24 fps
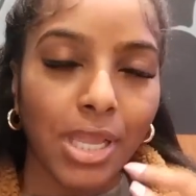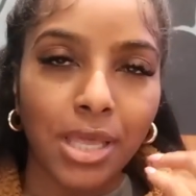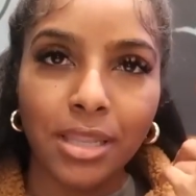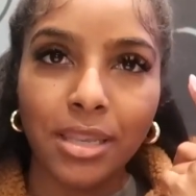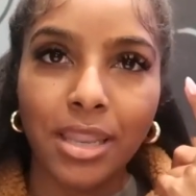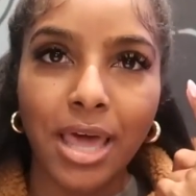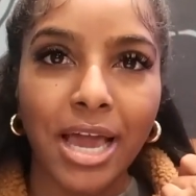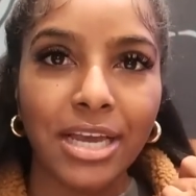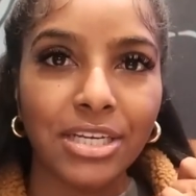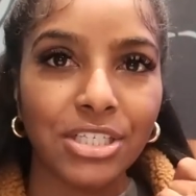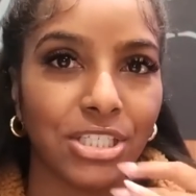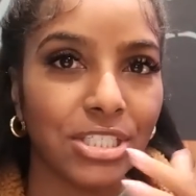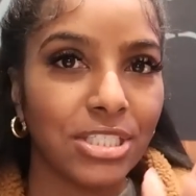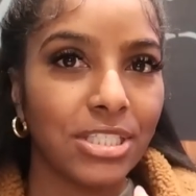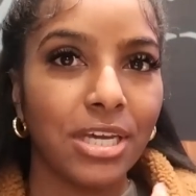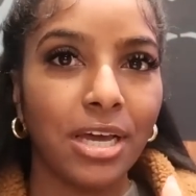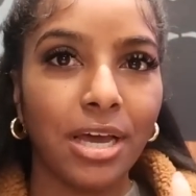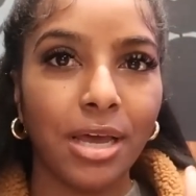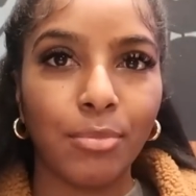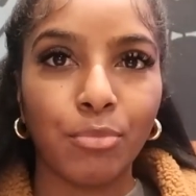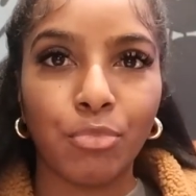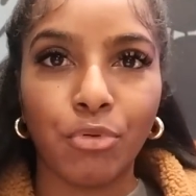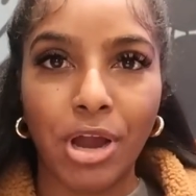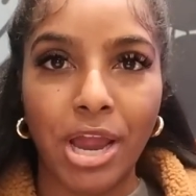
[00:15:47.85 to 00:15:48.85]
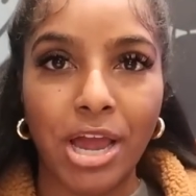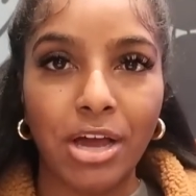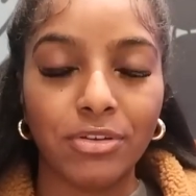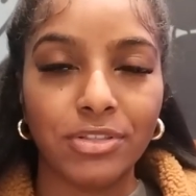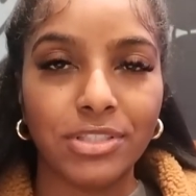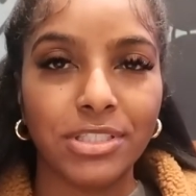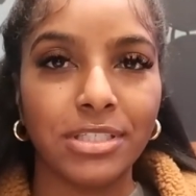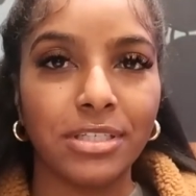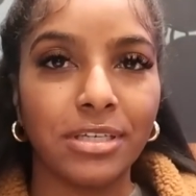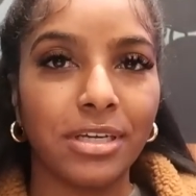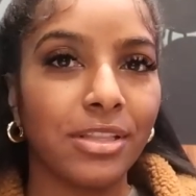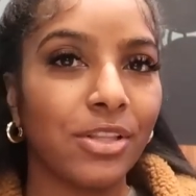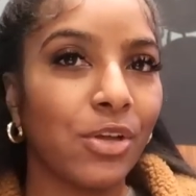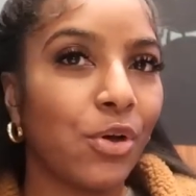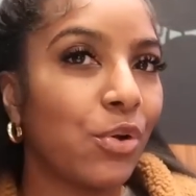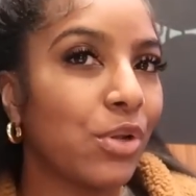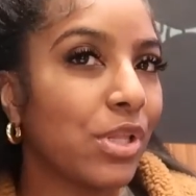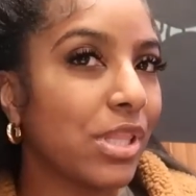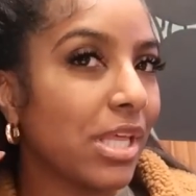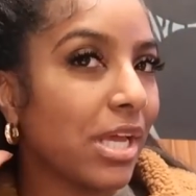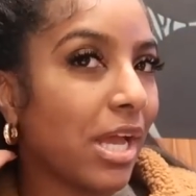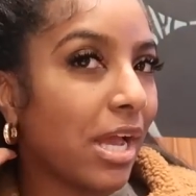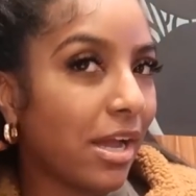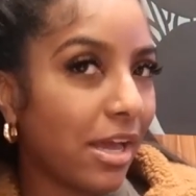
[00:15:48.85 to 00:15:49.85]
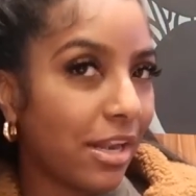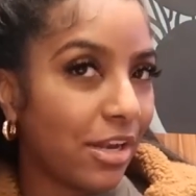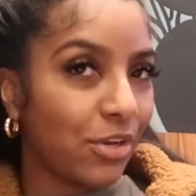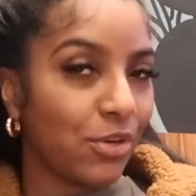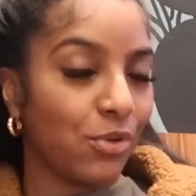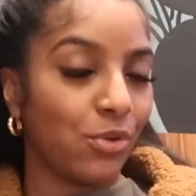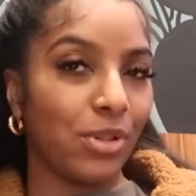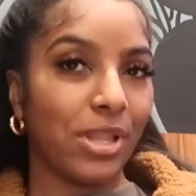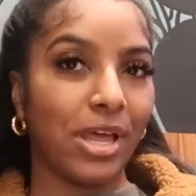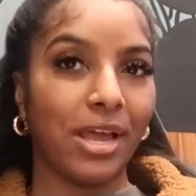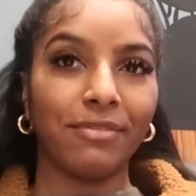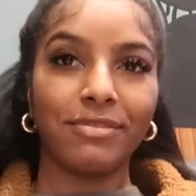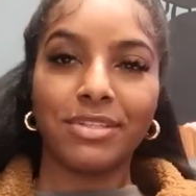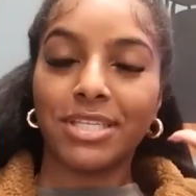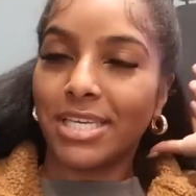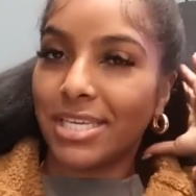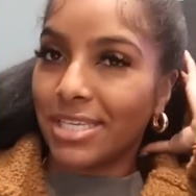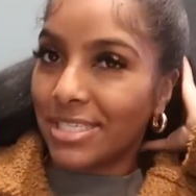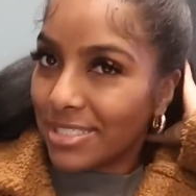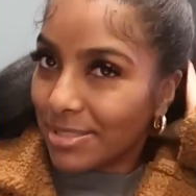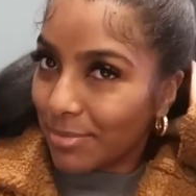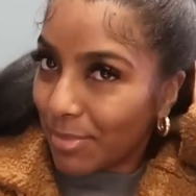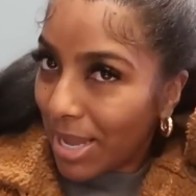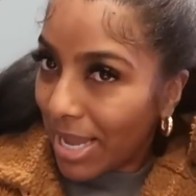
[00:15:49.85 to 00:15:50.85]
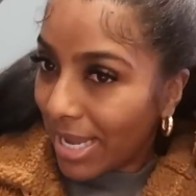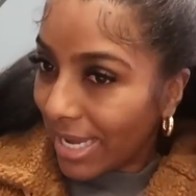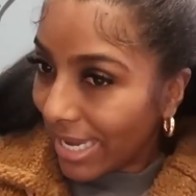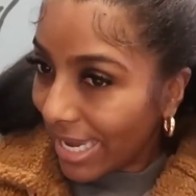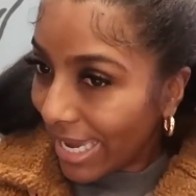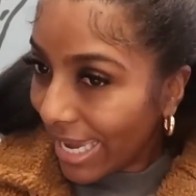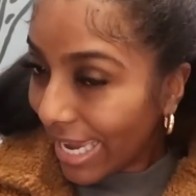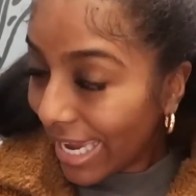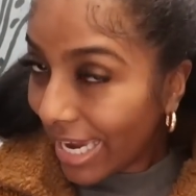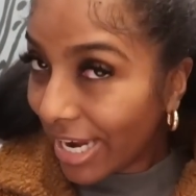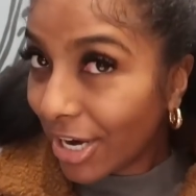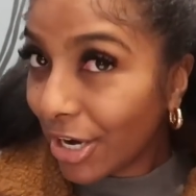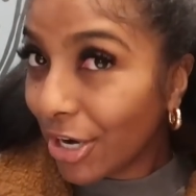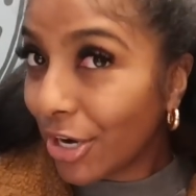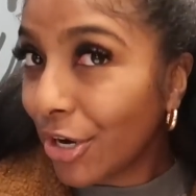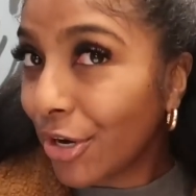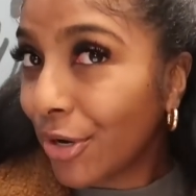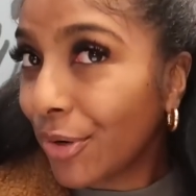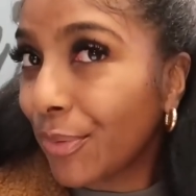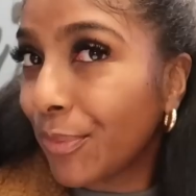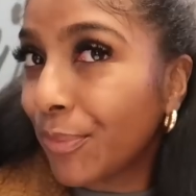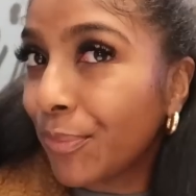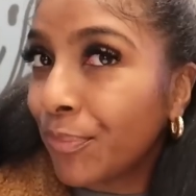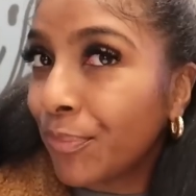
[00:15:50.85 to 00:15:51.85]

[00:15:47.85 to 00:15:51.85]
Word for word: lashes done, brows done. The only thing I gotta do left is my hair.